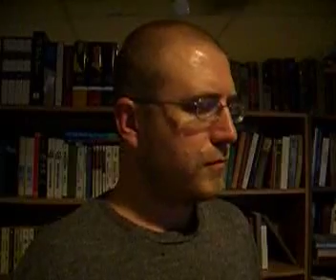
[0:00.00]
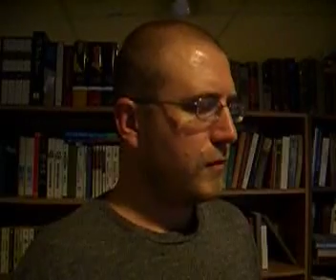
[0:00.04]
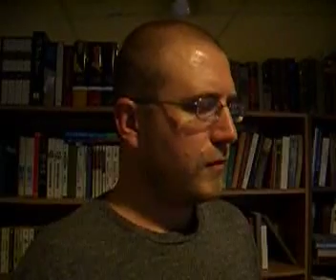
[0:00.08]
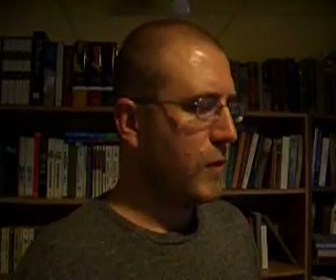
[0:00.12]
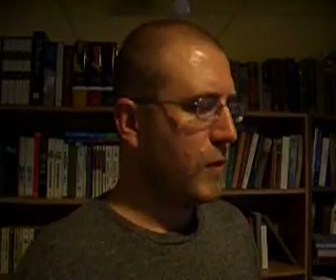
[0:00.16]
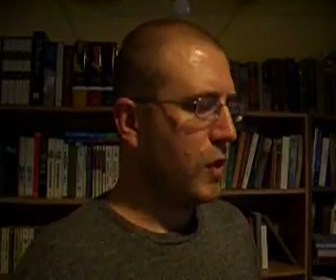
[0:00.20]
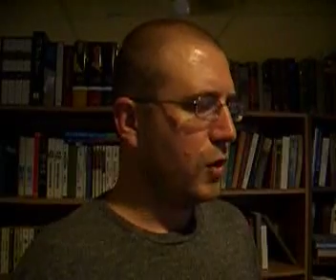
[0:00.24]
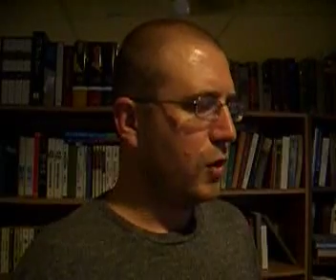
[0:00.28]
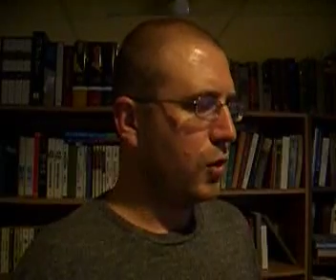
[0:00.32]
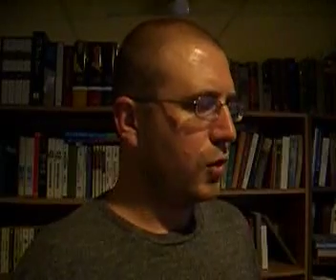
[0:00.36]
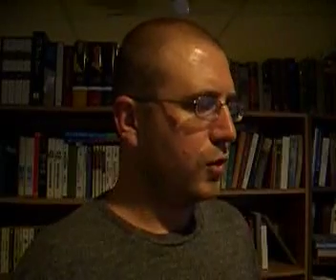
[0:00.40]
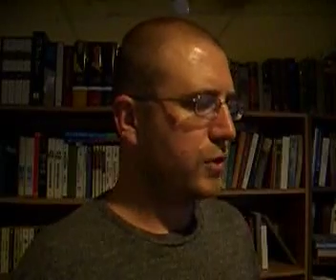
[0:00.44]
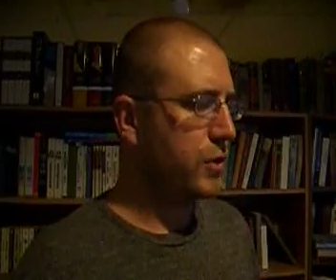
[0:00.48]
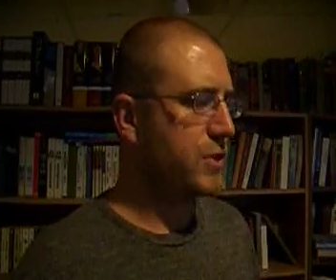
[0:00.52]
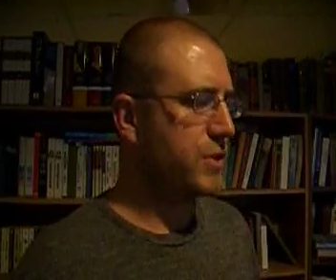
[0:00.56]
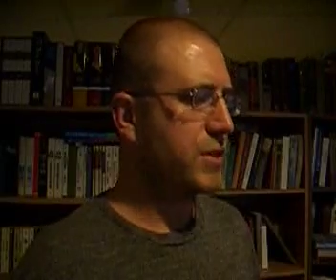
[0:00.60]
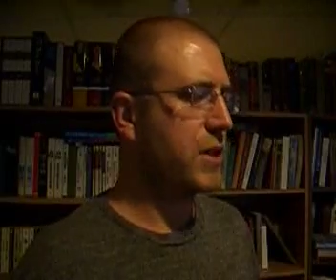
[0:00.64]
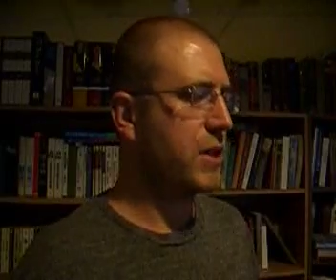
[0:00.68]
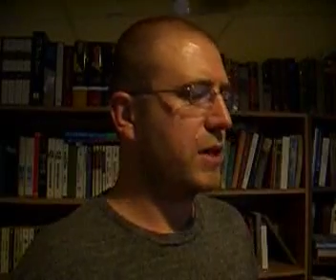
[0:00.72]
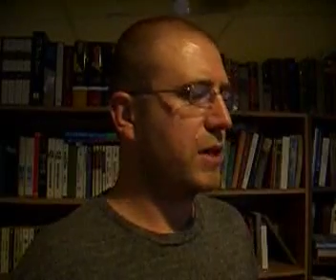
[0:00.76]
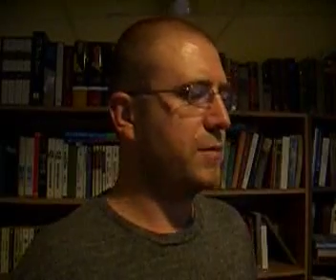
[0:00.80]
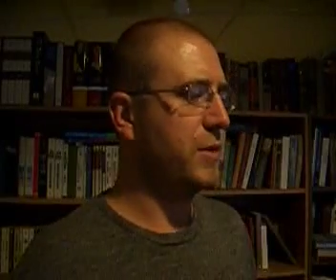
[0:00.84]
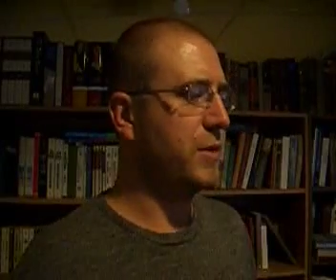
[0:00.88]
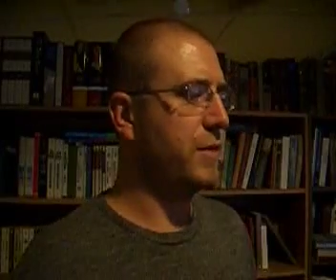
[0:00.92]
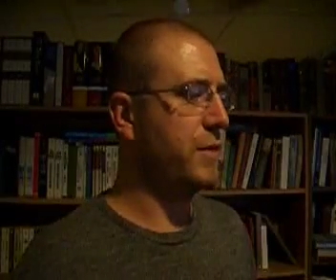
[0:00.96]
or does it
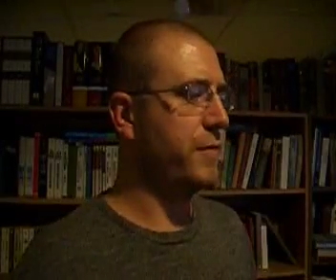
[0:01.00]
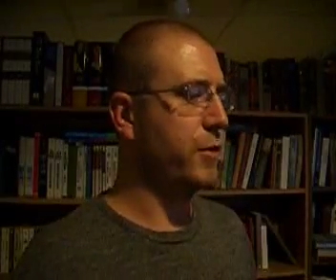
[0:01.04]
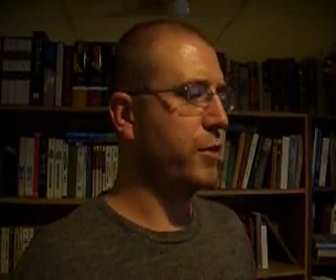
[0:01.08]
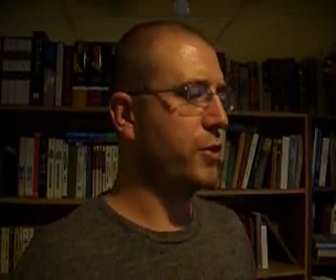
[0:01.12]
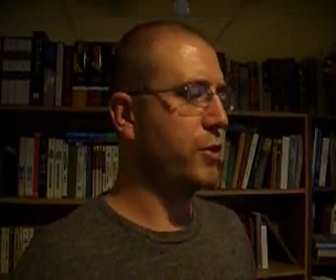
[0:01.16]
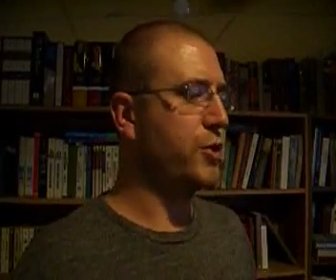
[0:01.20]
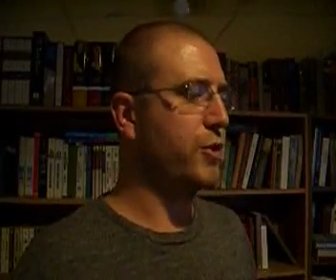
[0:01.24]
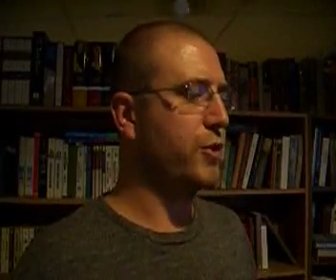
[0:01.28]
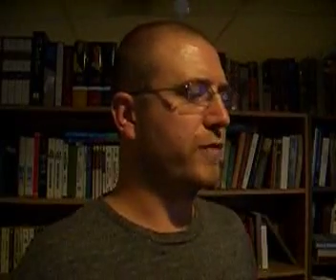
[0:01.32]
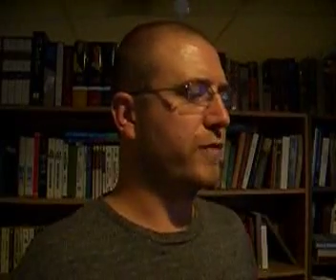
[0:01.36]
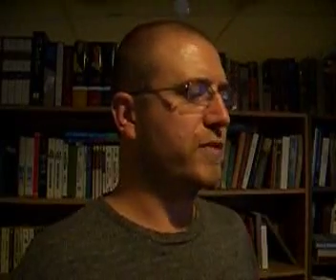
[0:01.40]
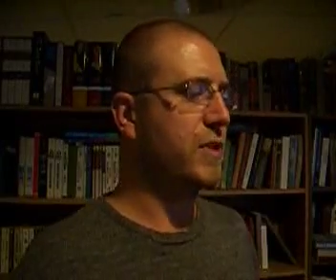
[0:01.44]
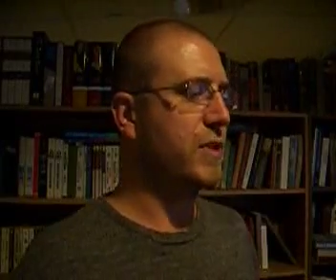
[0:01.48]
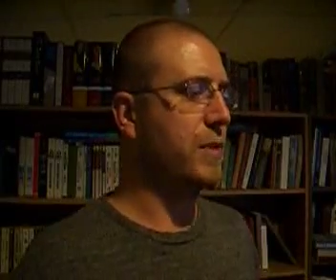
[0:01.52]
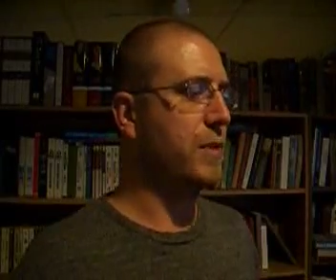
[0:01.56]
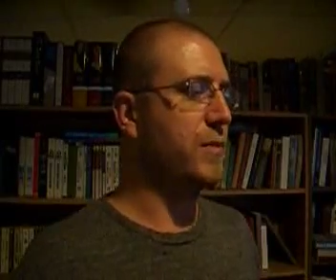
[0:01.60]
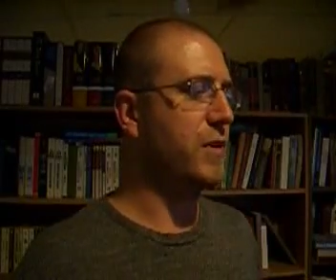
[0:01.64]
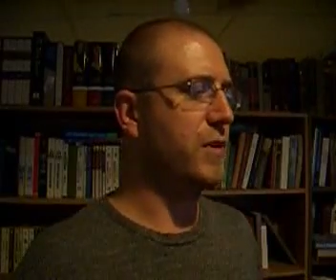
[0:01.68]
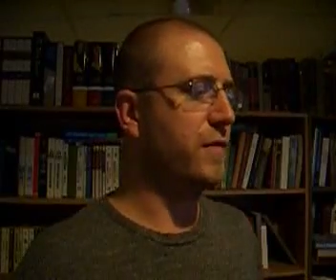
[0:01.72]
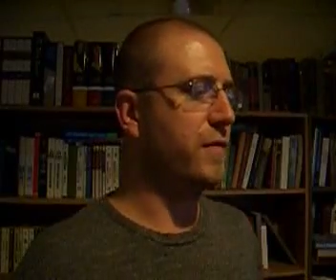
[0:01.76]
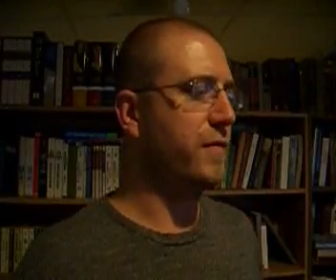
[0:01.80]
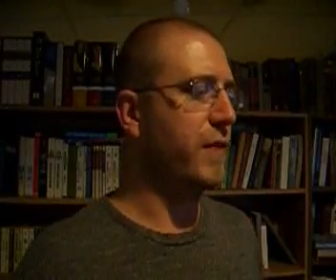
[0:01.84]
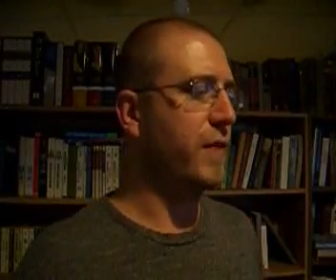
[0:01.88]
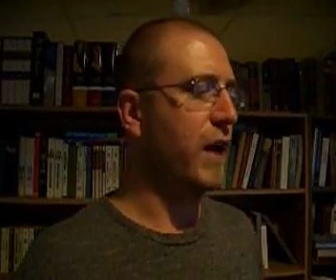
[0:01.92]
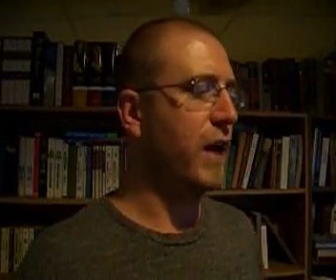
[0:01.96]
come in the virtue of some
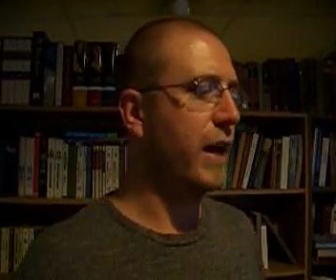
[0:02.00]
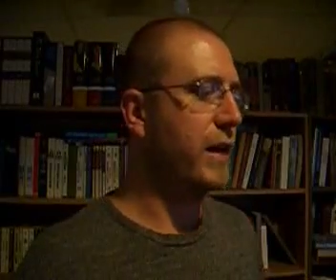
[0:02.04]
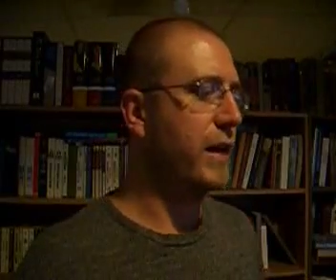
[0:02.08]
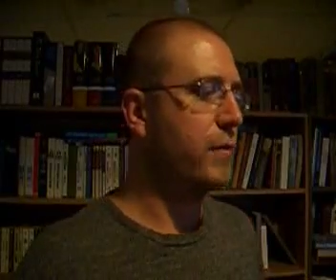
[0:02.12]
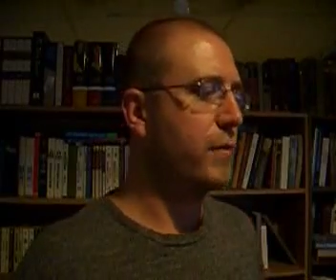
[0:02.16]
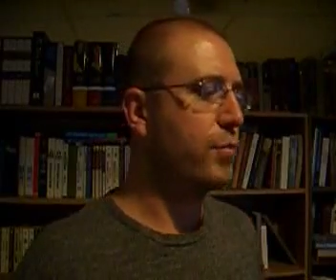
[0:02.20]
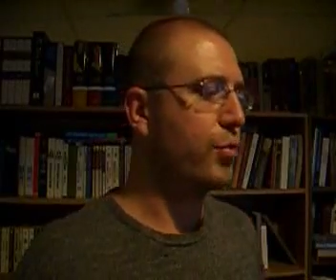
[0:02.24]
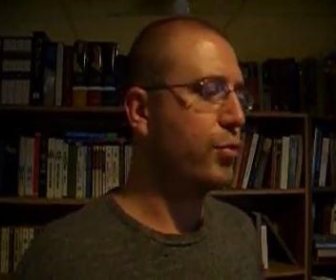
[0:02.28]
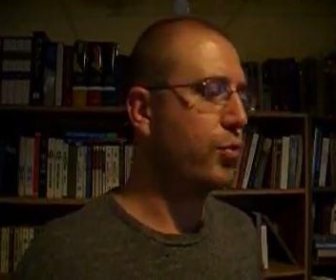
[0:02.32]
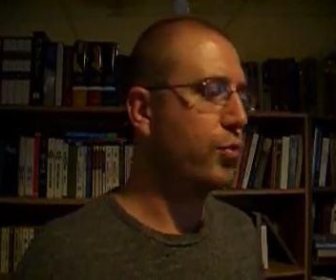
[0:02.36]
divine